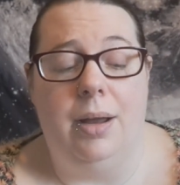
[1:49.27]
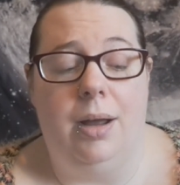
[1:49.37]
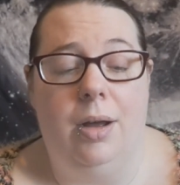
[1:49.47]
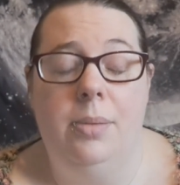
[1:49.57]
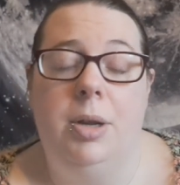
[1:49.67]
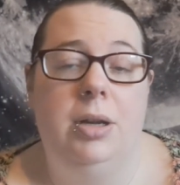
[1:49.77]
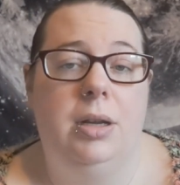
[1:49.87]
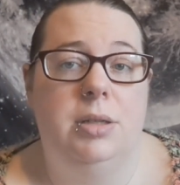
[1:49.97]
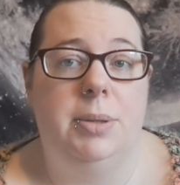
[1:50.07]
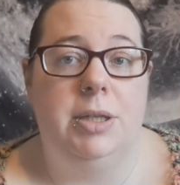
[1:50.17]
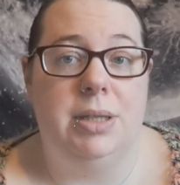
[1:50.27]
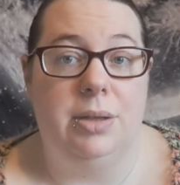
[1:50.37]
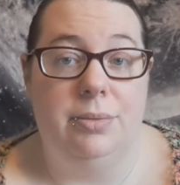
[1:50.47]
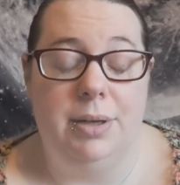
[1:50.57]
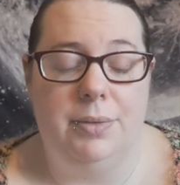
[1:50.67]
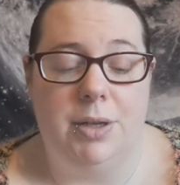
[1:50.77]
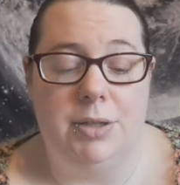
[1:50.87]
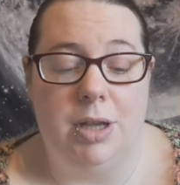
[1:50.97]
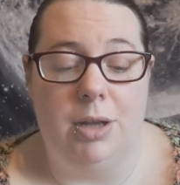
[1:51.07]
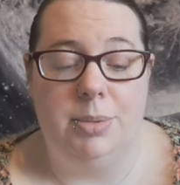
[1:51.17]
I'm only going to be using 3 of
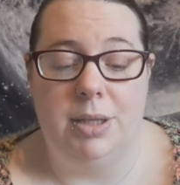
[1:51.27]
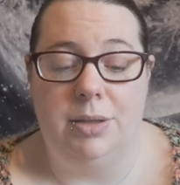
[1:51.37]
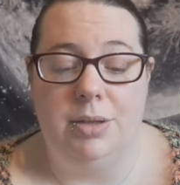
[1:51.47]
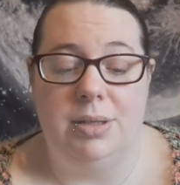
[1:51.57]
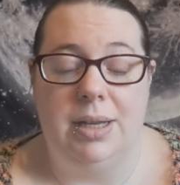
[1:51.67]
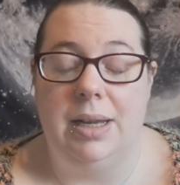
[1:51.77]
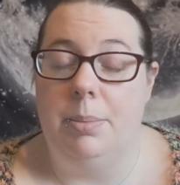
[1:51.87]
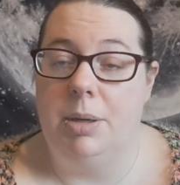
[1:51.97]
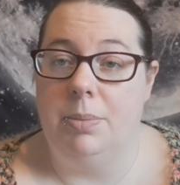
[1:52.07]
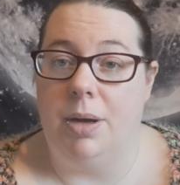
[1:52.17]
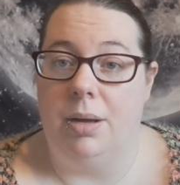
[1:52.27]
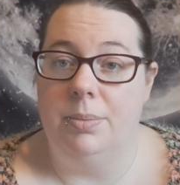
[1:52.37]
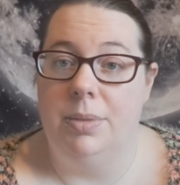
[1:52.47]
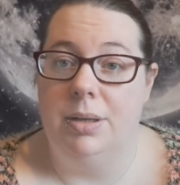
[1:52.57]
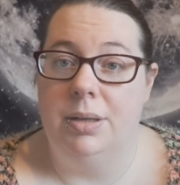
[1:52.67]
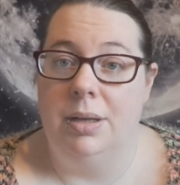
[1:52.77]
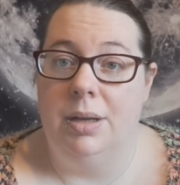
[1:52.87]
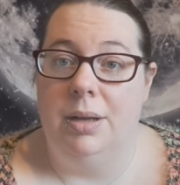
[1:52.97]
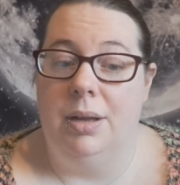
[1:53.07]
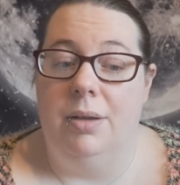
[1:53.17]
those herbs, and those are lemon balm,
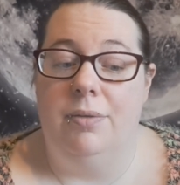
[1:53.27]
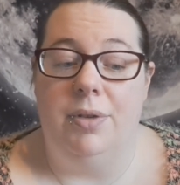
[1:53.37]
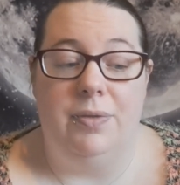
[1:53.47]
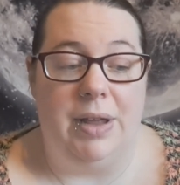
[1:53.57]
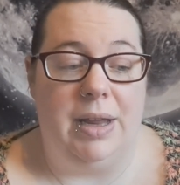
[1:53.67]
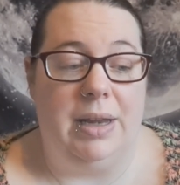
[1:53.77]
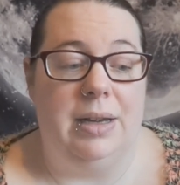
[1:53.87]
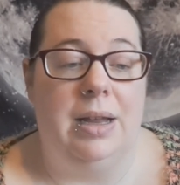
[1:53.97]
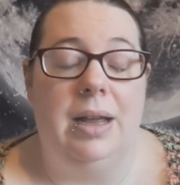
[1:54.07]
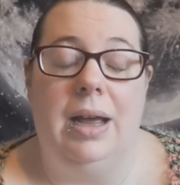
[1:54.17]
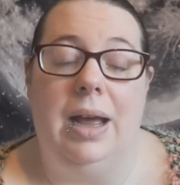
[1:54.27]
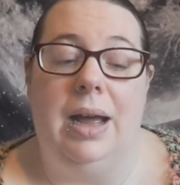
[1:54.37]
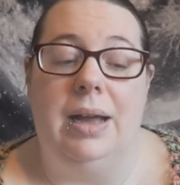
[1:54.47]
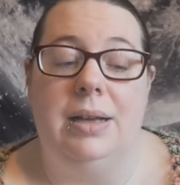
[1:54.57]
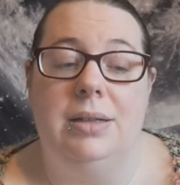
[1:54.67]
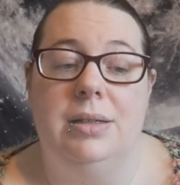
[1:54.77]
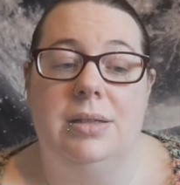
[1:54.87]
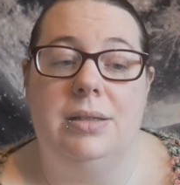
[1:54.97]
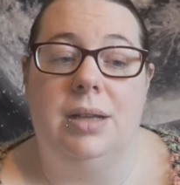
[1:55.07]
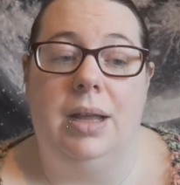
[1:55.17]
vervain
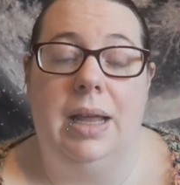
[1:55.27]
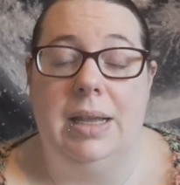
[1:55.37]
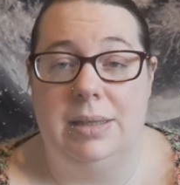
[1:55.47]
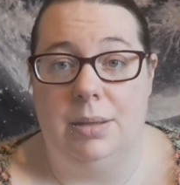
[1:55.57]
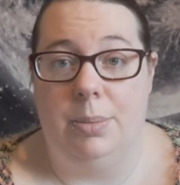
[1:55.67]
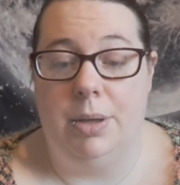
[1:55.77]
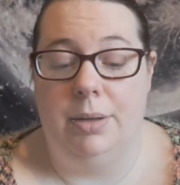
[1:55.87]
and hyssop.